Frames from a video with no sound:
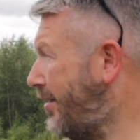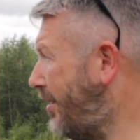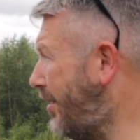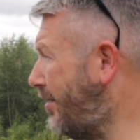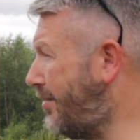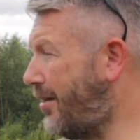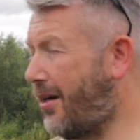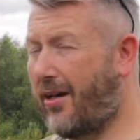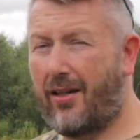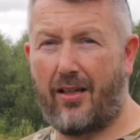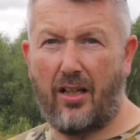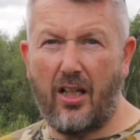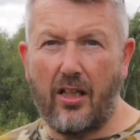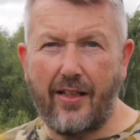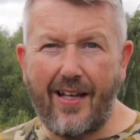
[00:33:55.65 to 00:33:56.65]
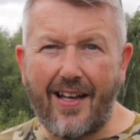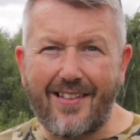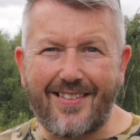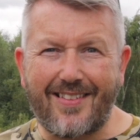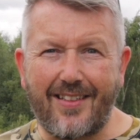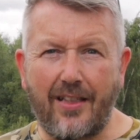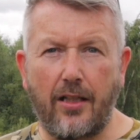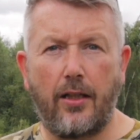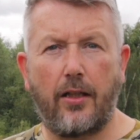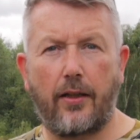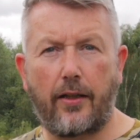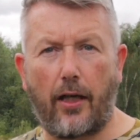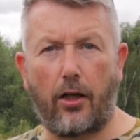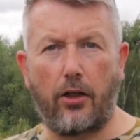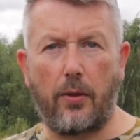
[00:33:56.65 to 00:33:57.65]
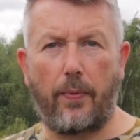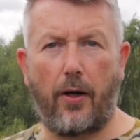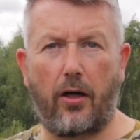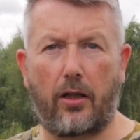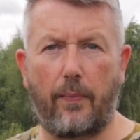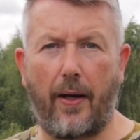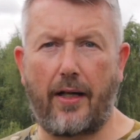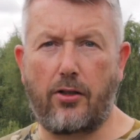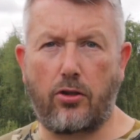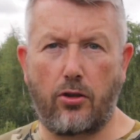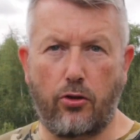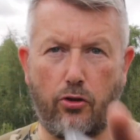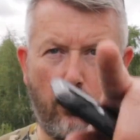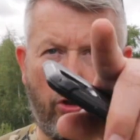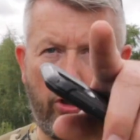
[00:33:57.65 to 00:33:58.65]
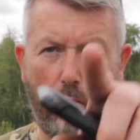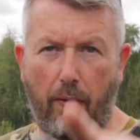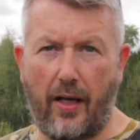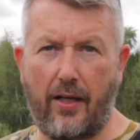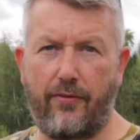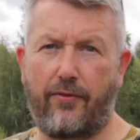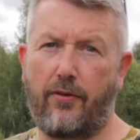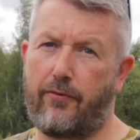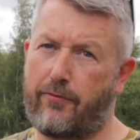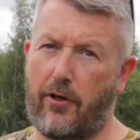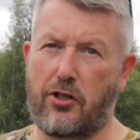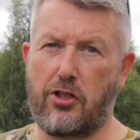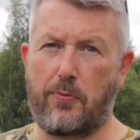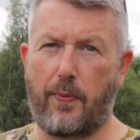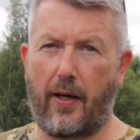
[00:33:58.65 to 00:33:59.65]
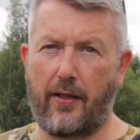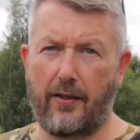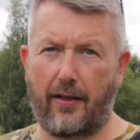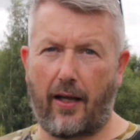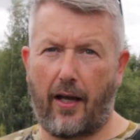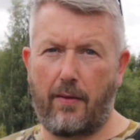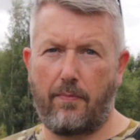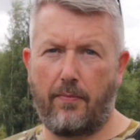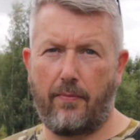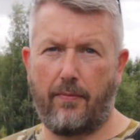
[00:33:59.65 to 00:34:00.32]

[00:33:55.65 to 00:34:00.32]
And yes, get on the Parker Baits, join the wave, freshest bait in the game.